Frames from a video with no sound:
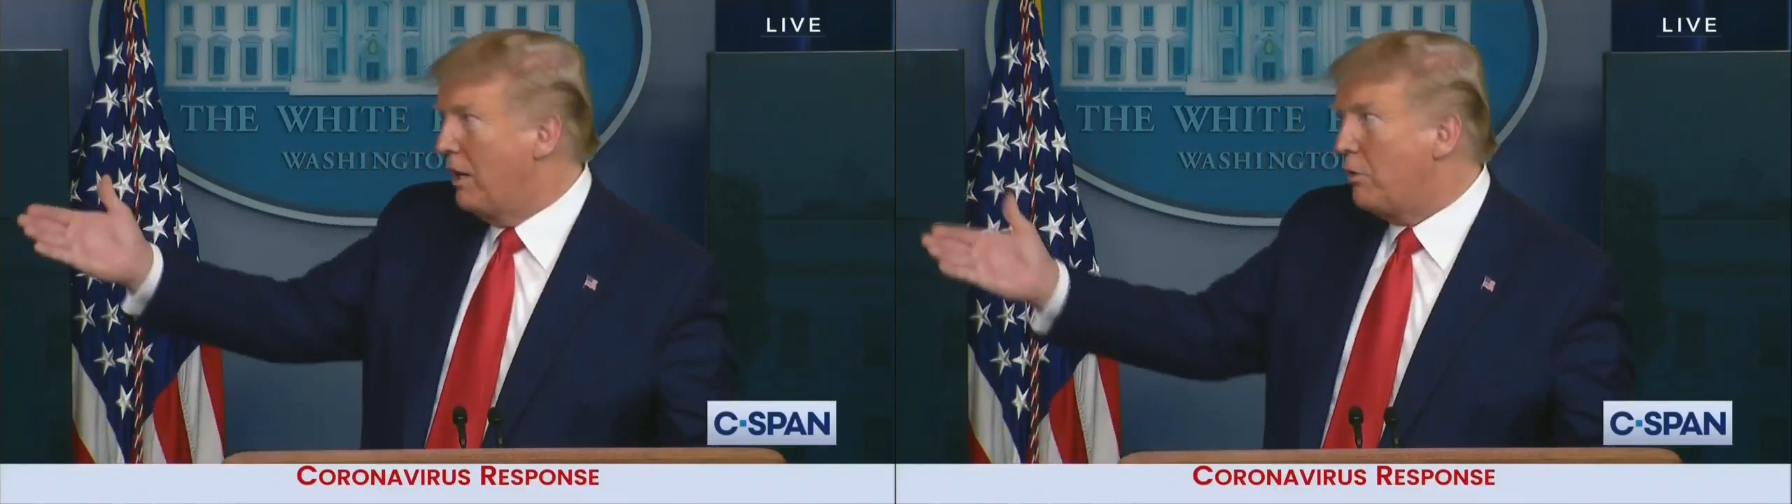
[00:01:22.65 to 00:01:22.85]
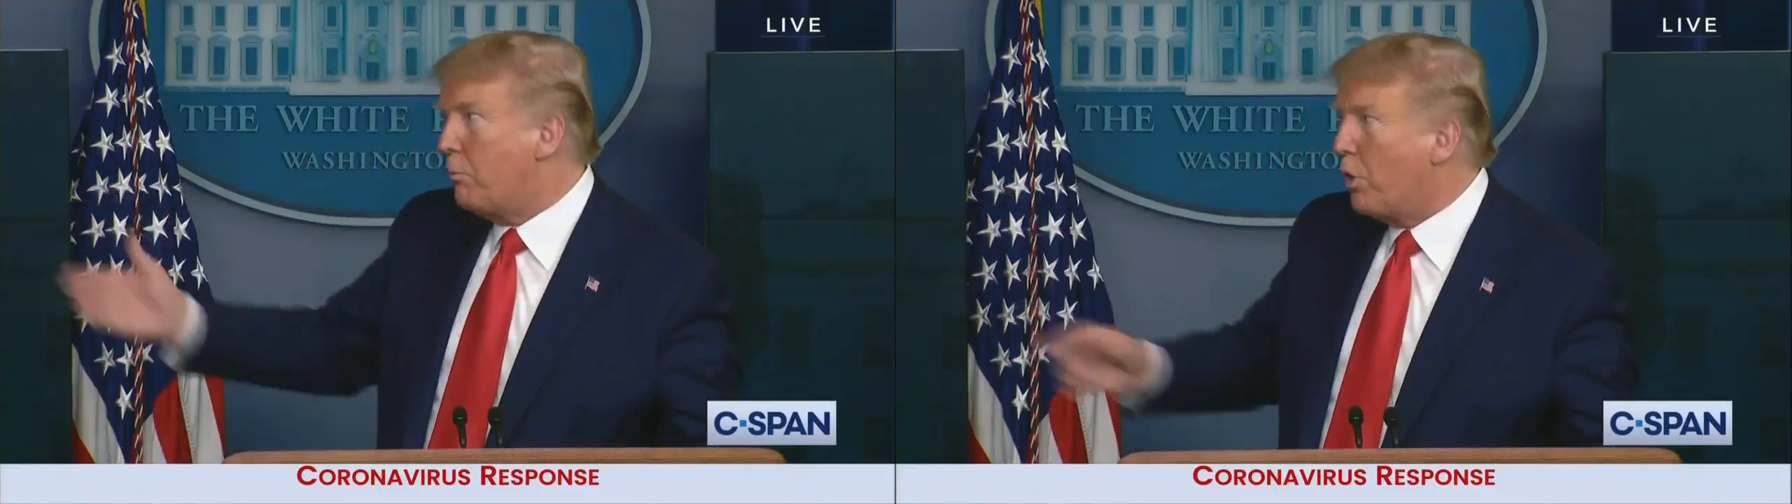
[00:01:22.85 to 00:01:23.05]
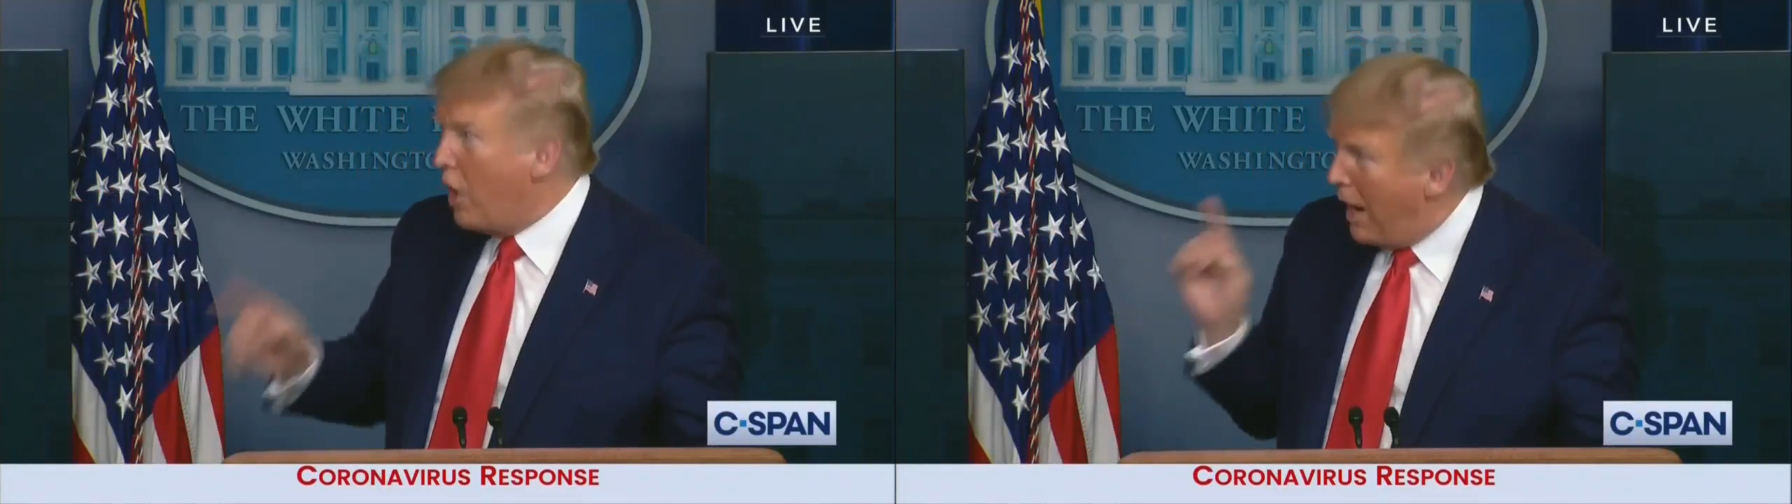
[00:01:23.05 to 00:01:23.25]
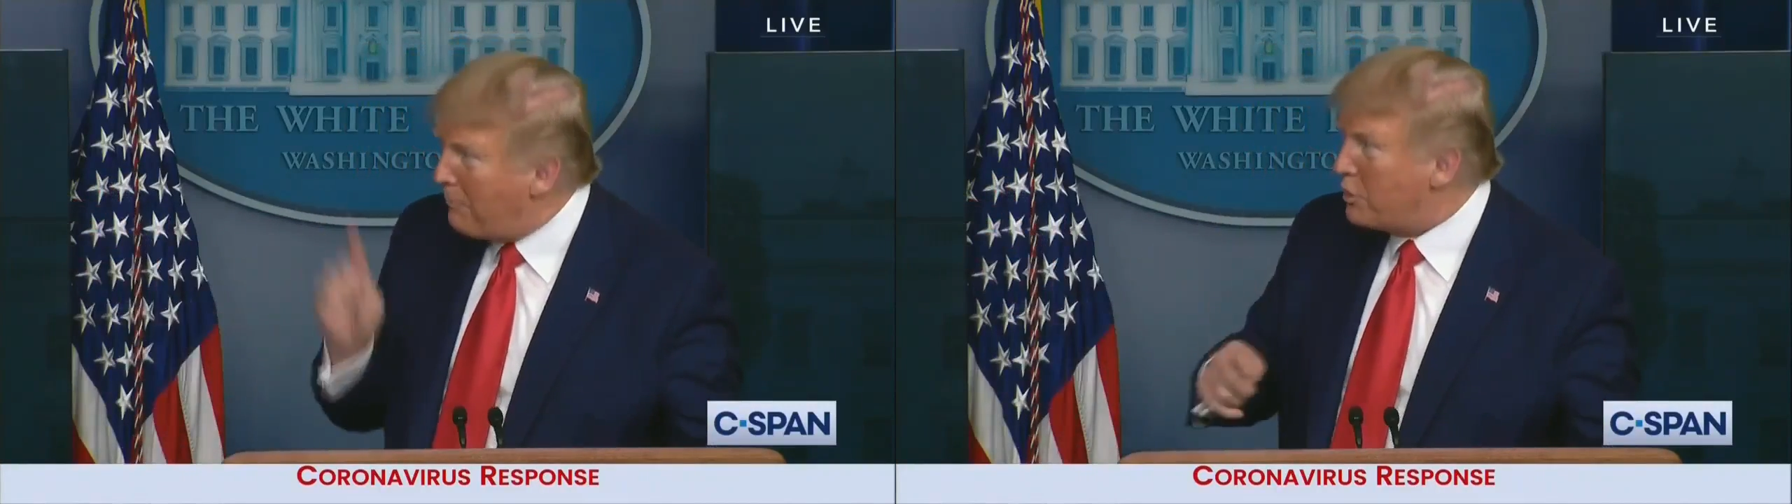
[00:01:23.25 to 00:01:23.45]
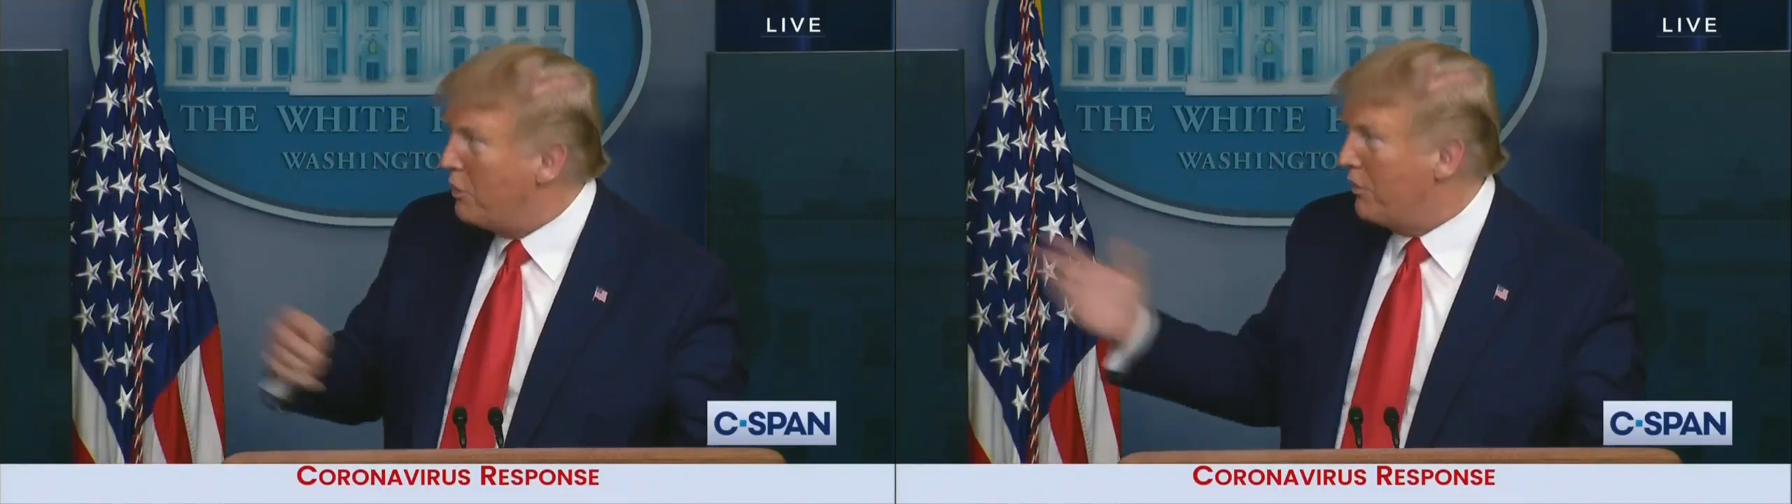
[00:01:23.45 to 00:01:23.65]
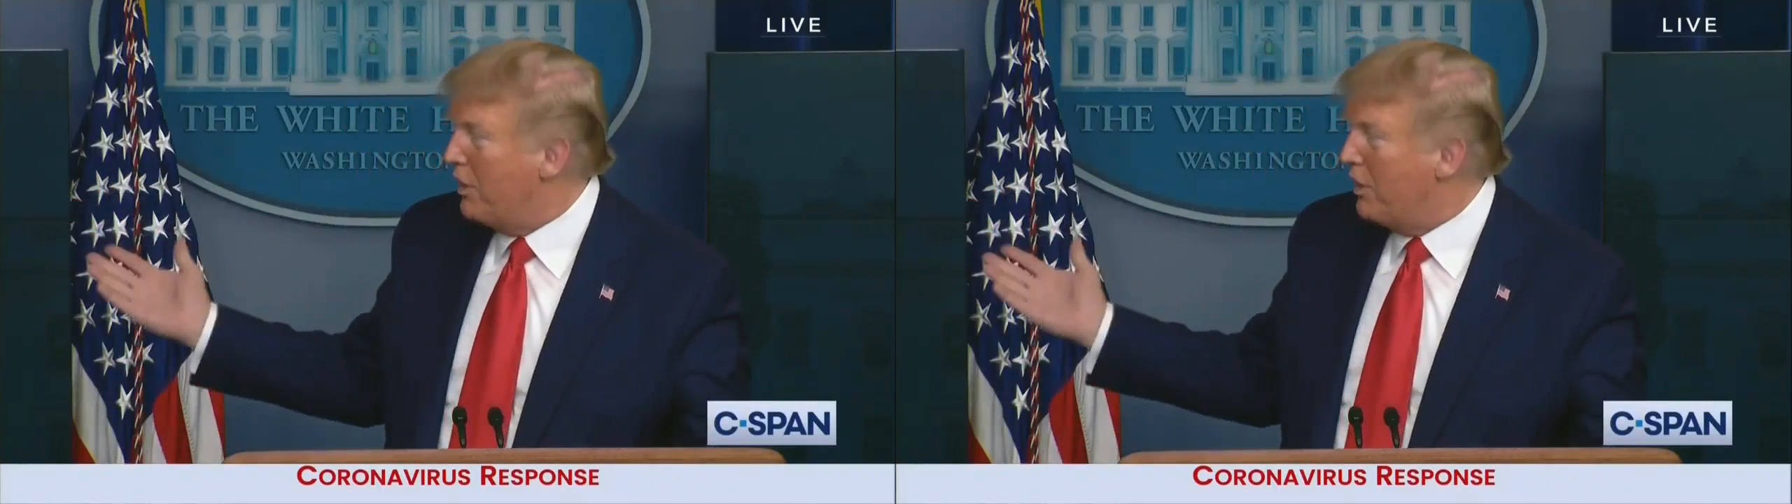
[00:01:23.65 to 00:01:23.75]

out perhaps over